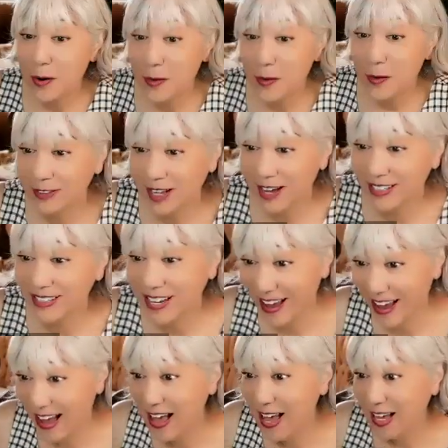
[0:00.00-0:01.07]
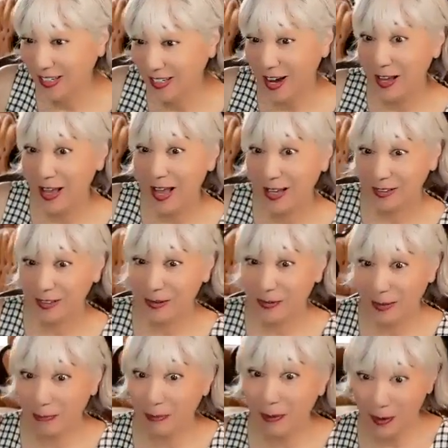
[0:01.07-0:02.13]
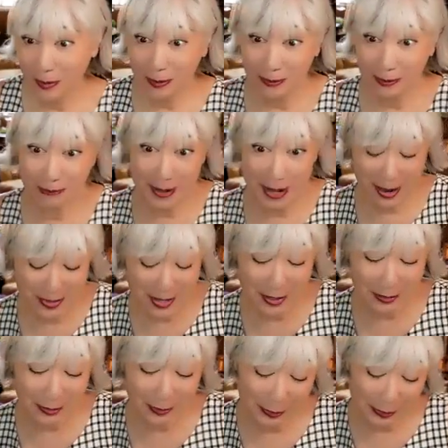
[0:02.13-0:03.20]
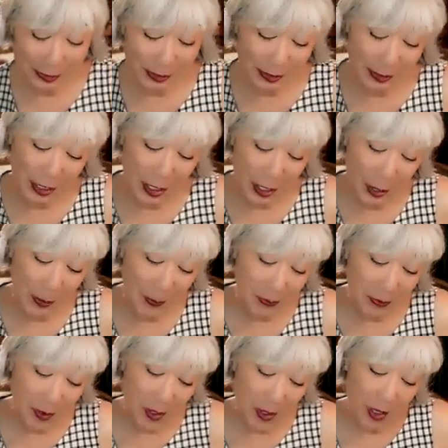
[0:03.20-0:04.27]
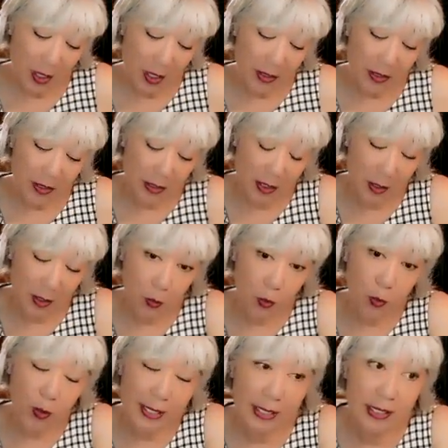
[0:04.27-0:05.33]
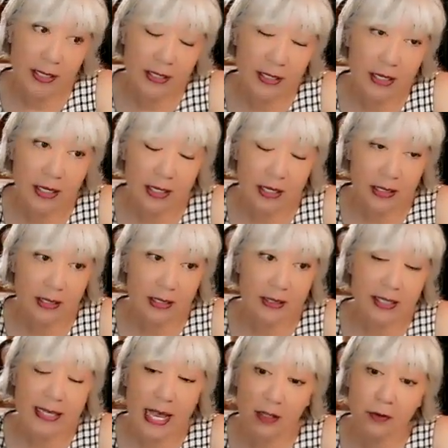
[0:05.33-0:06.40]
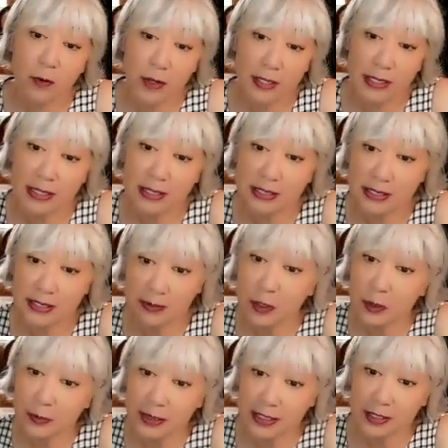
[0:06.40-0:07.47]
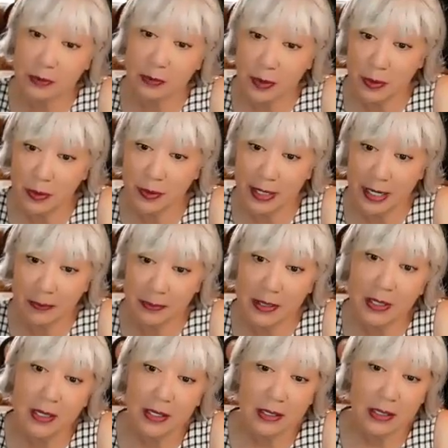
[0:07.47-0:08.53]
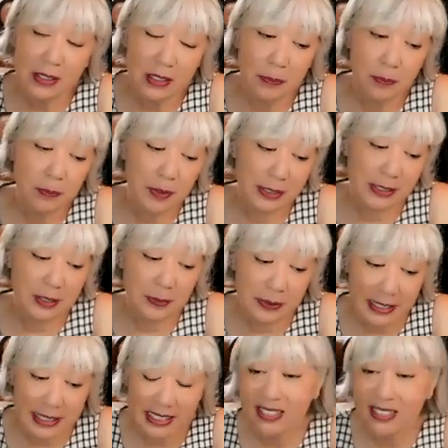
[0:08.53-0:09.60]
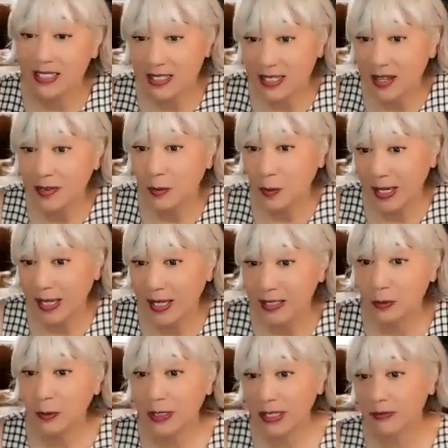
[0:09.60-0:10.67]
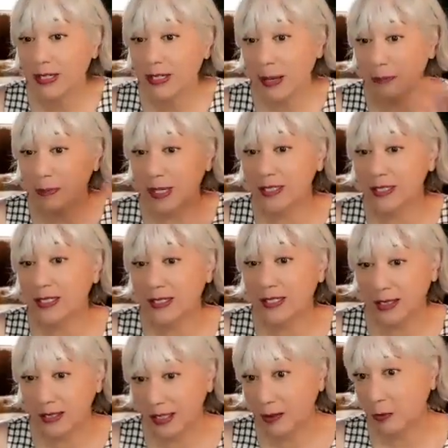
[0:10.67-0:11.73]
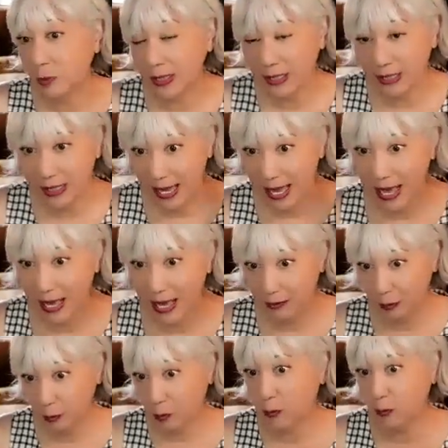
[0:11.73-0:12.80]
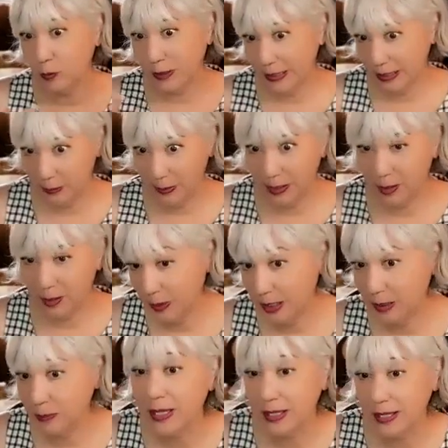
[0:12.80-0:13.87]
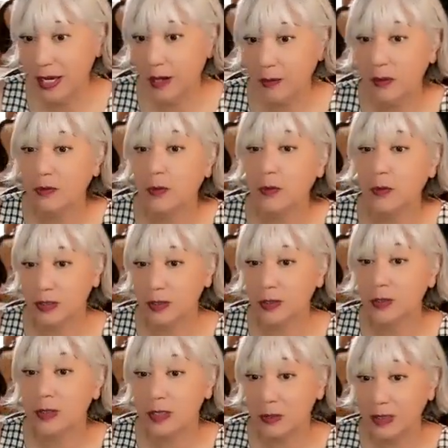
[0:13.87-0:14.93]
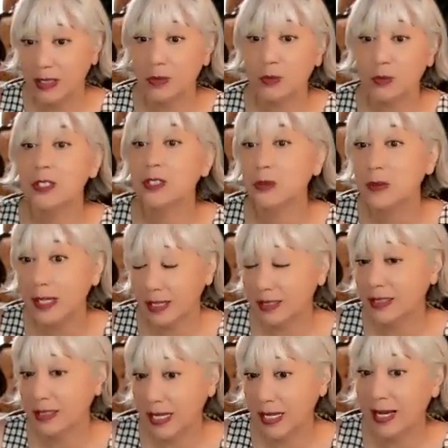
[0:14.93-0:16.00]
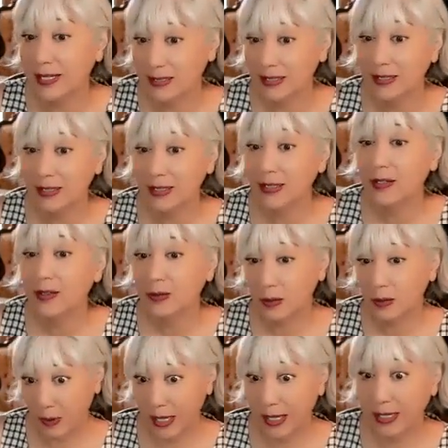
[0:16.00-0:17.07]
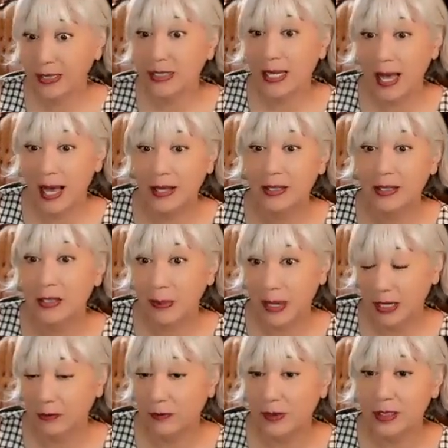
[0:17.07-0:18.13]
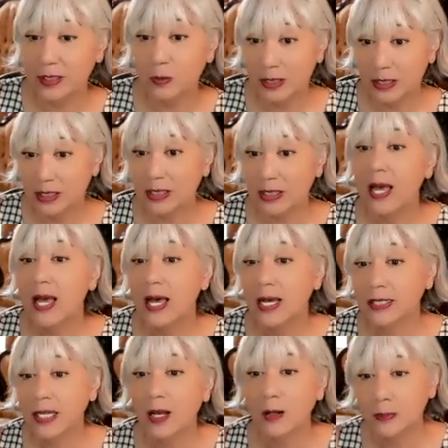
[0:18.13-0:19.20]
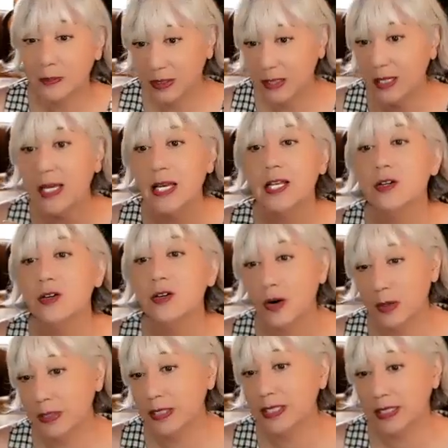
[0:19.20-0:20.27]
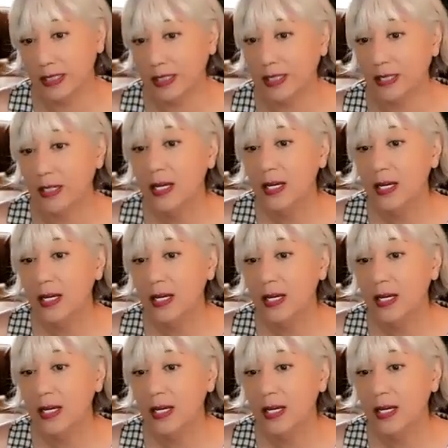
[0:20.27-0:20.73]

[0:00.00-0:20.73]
have a lot to add. I actually agree with both Pamela and Christy. In the California self-determination program, the participant gets to set the wage. We're given a budget, and then we can spend our spending plan however we choose, which means we do get to set the rate and the benefits, which has helped enormously.